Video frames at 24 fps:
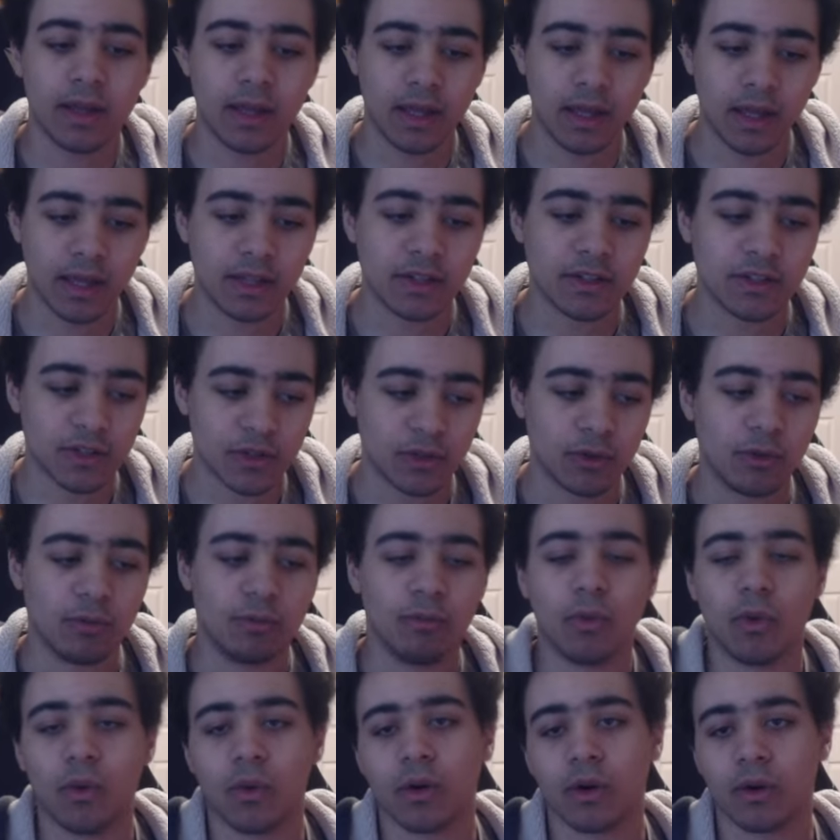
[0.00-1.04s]
into
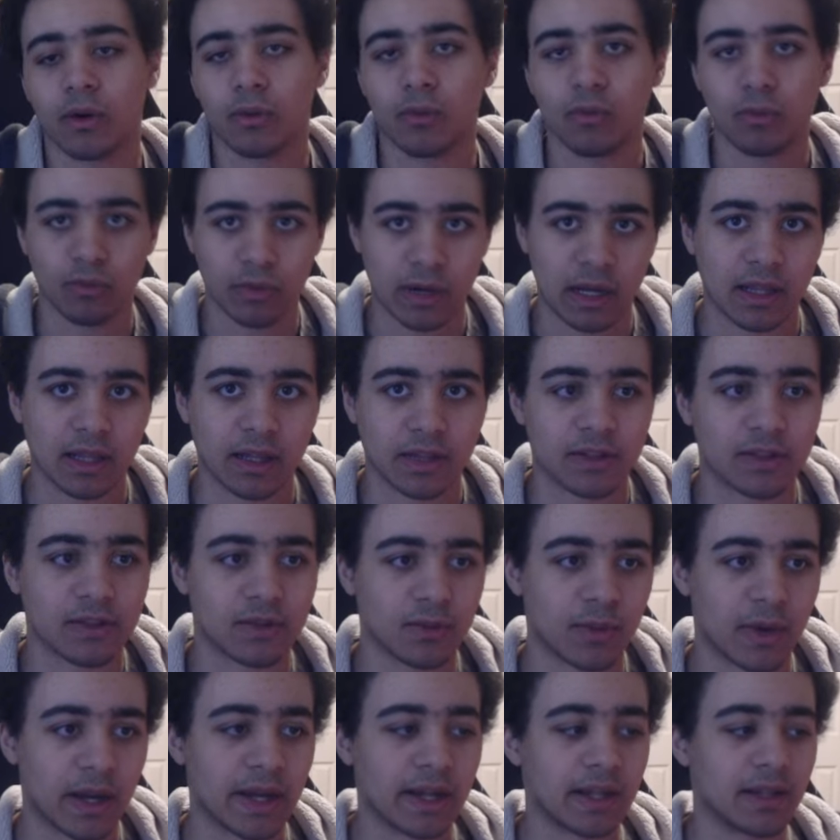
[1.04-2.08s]
more
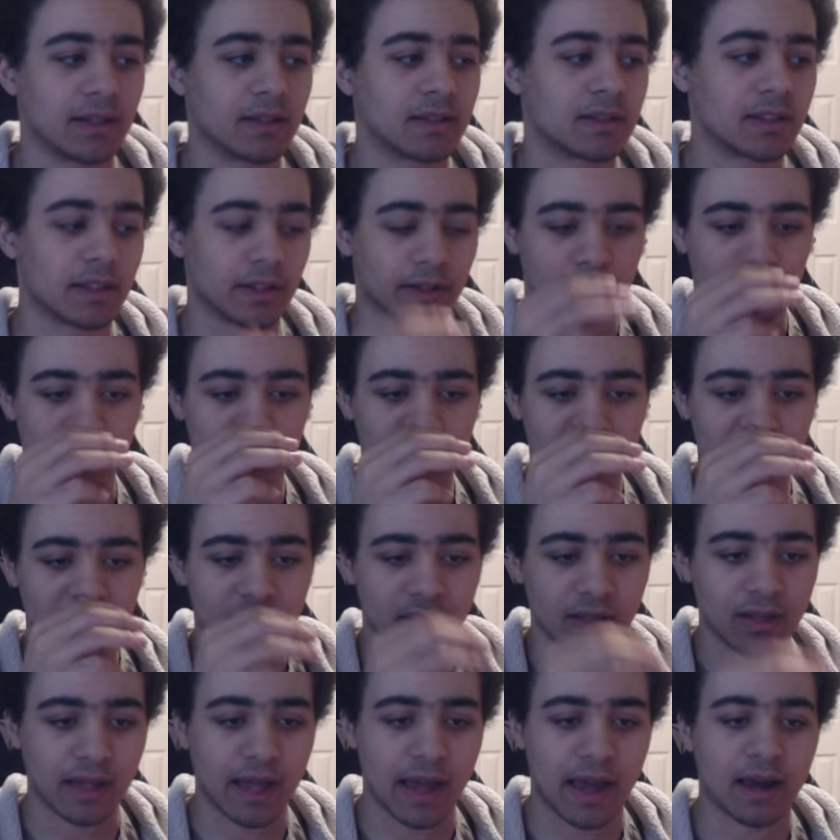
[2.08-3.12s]
relics, right? So
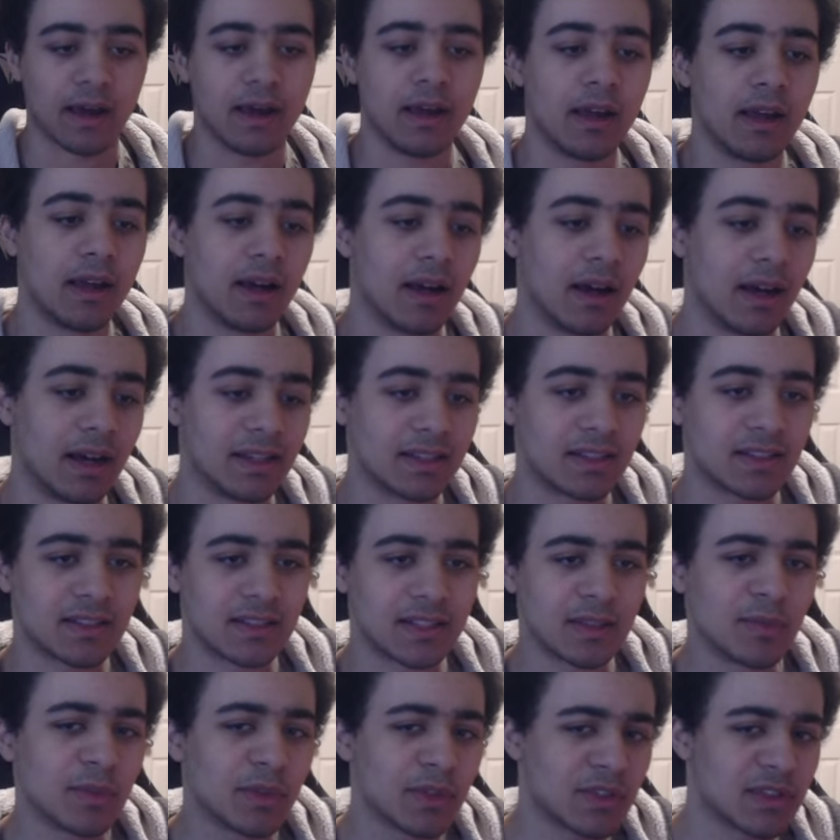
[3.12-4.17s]
yeah,
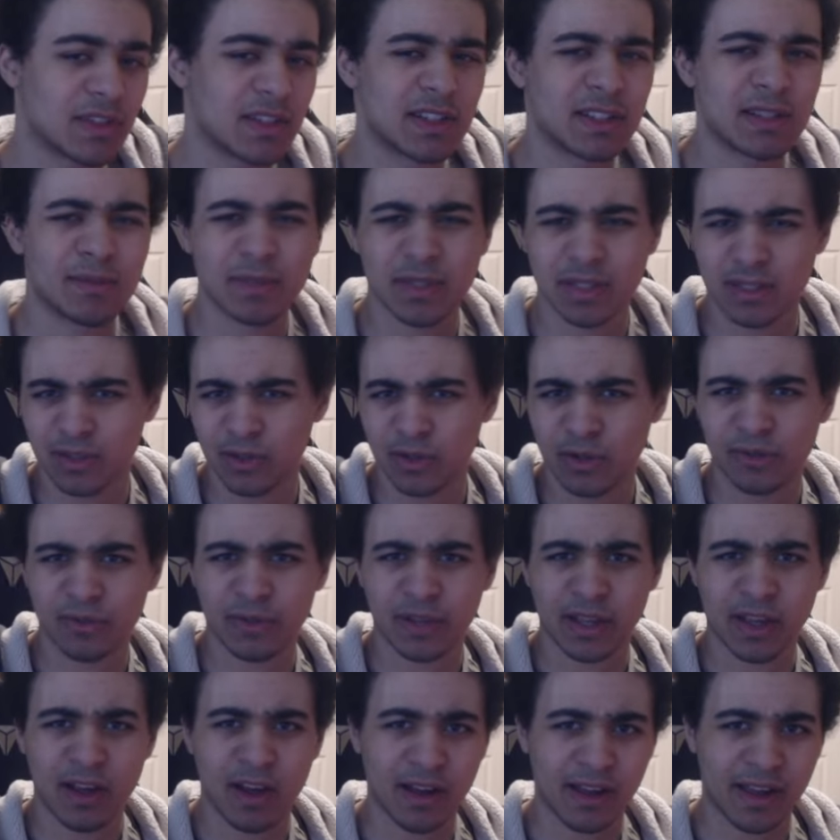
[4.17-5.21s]
similar system to sort of
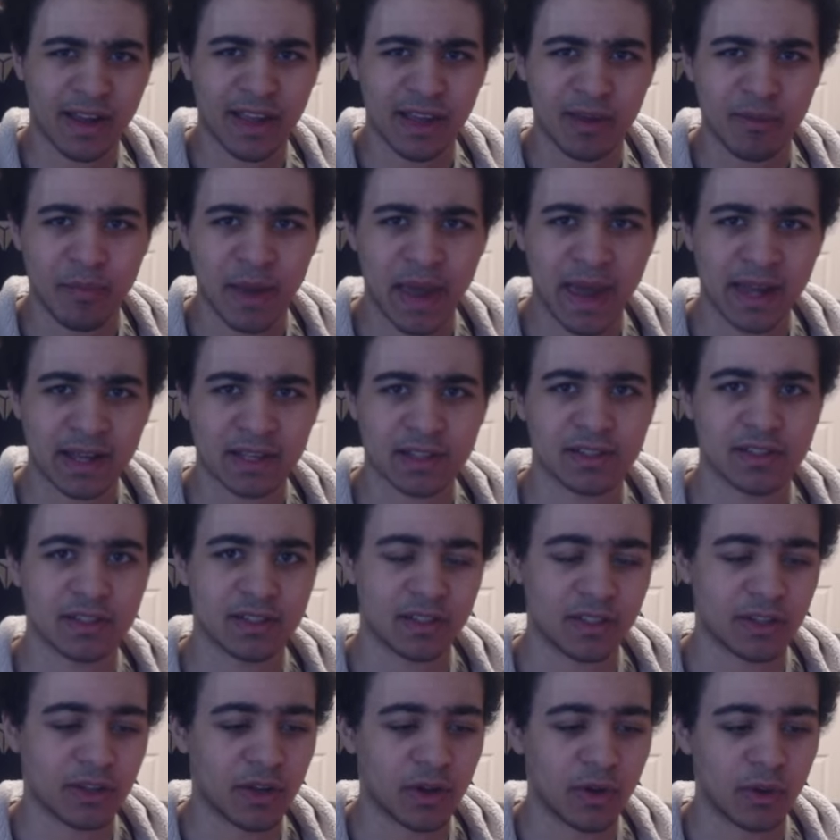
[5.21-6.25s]
like Honkai
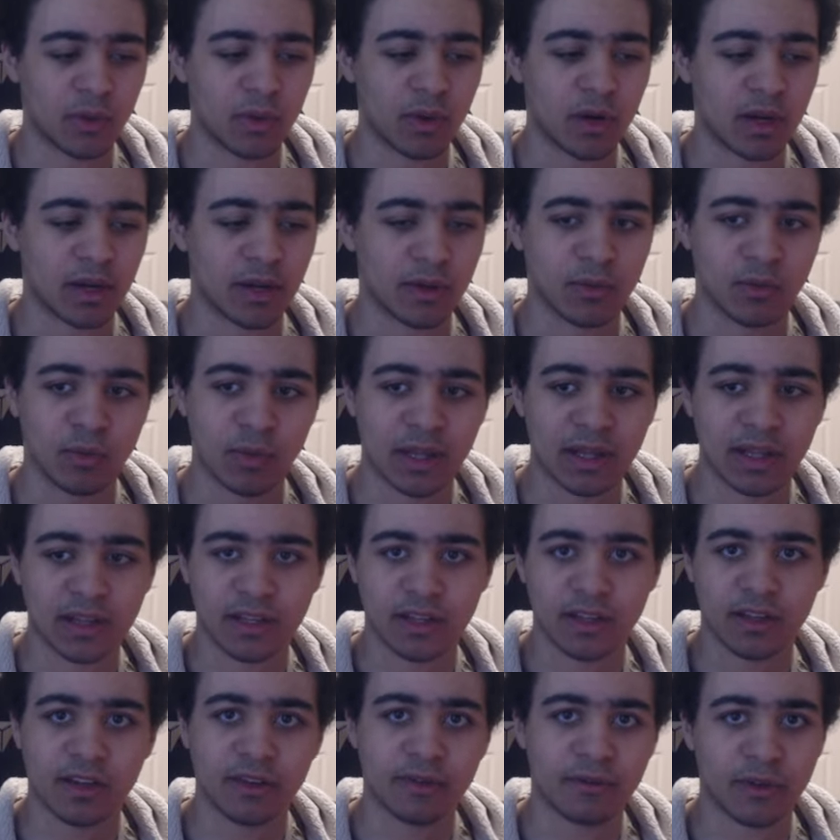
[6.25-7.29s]
Impact's, you know,
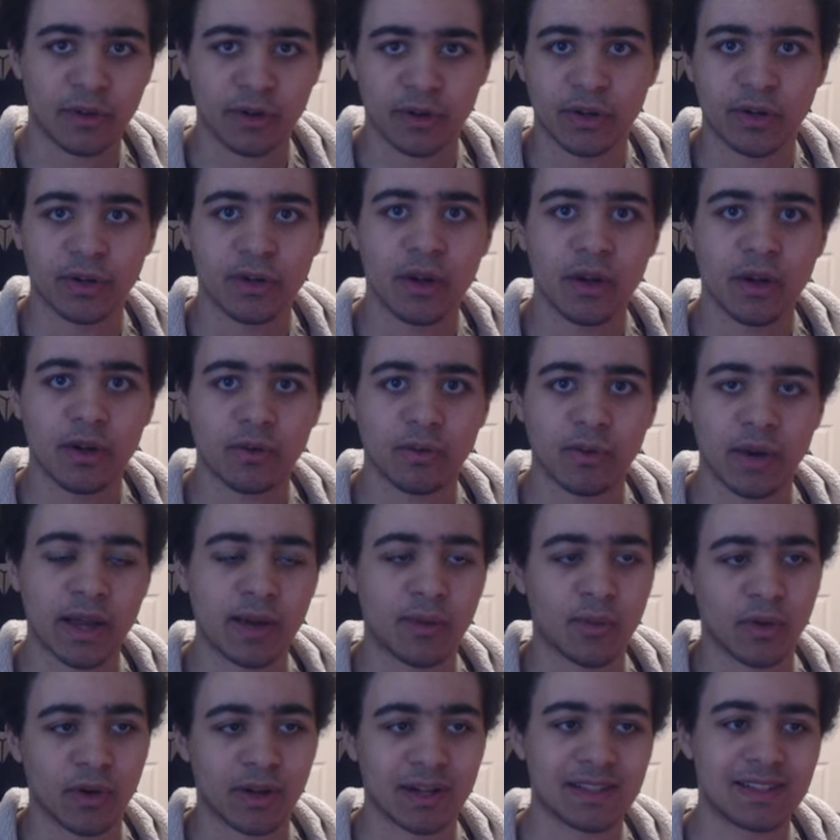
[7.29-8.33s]
relic converter,
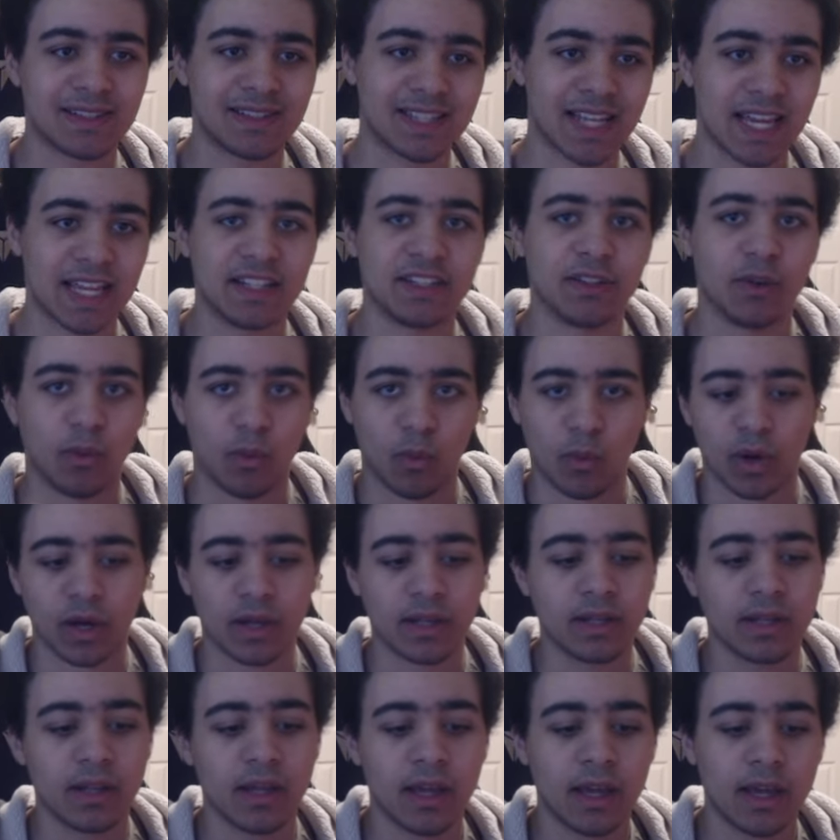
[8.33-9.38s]
right, where it's
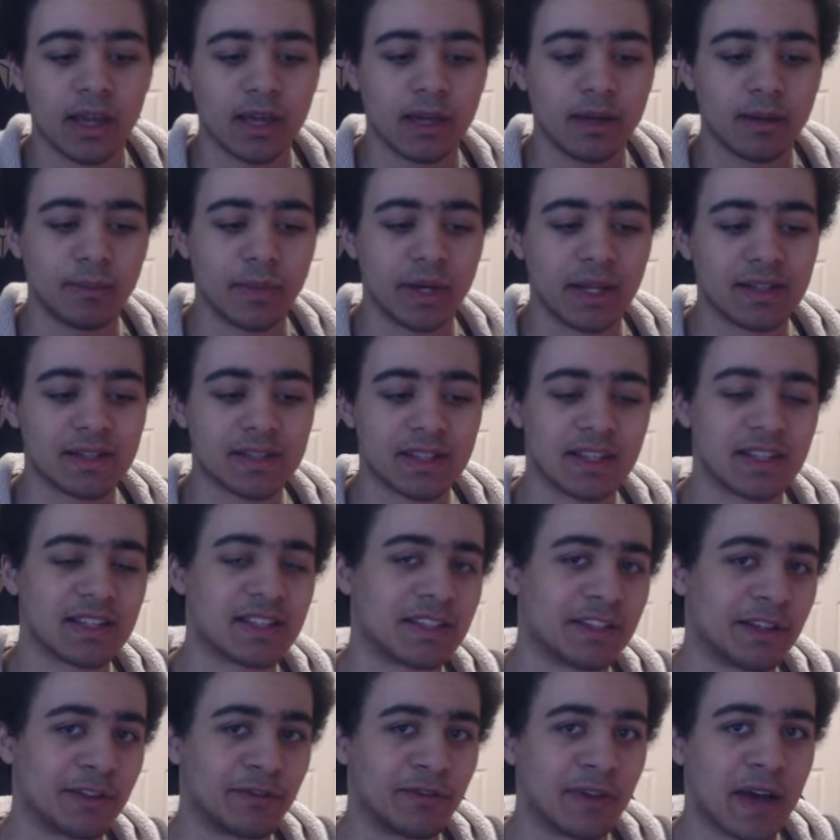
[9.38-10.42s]
10-to-1, but instead
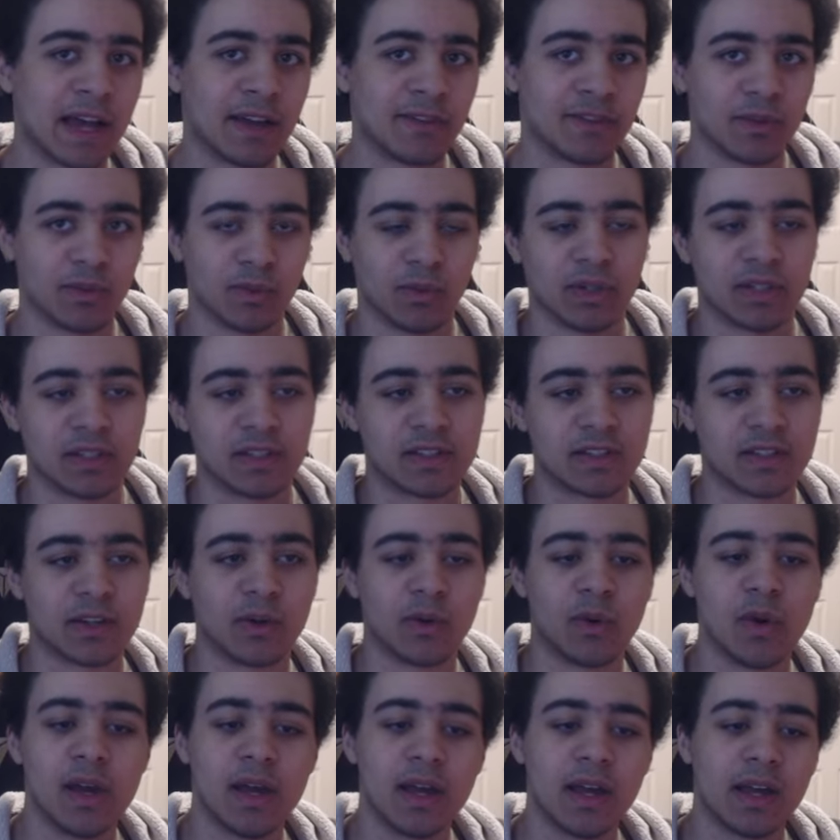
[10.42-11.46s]
this is a 5-to-1.
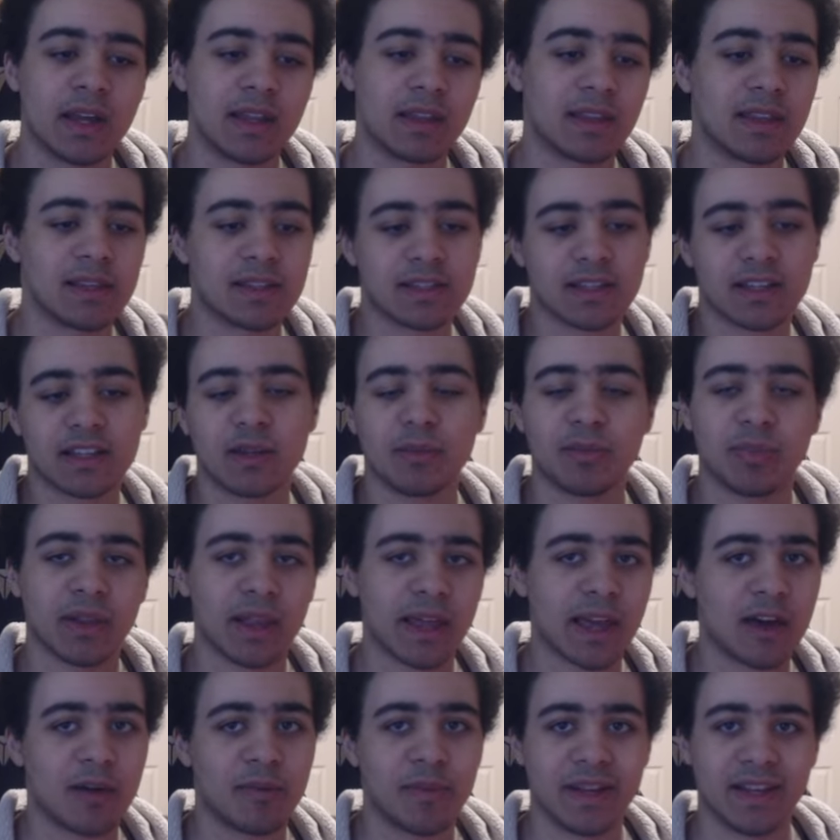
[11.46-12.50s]
So this is going to
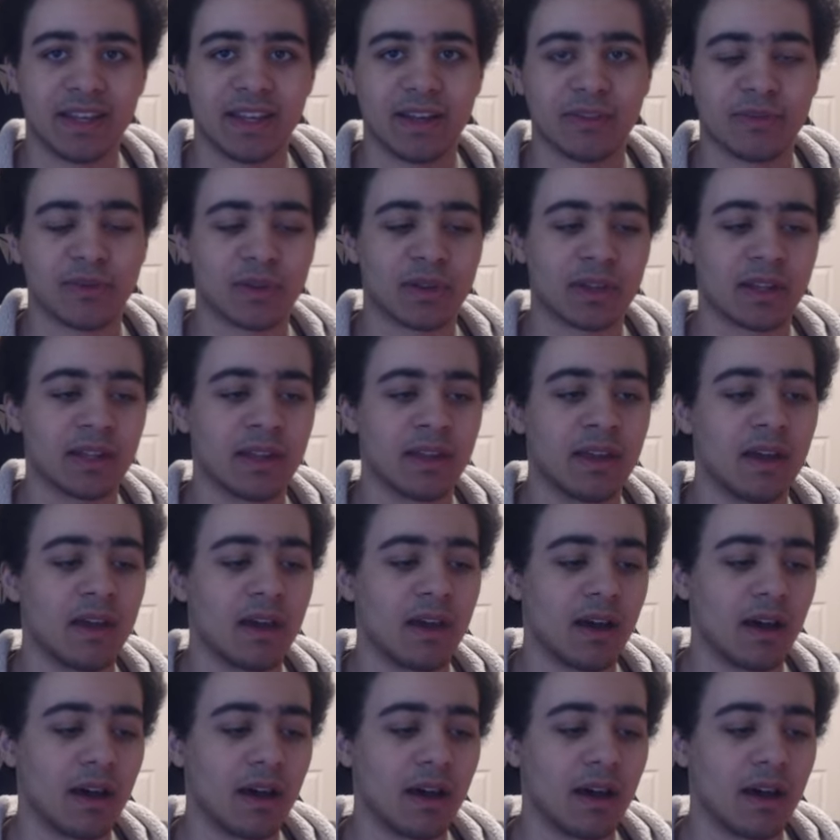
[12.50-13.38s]
play out a bit differently.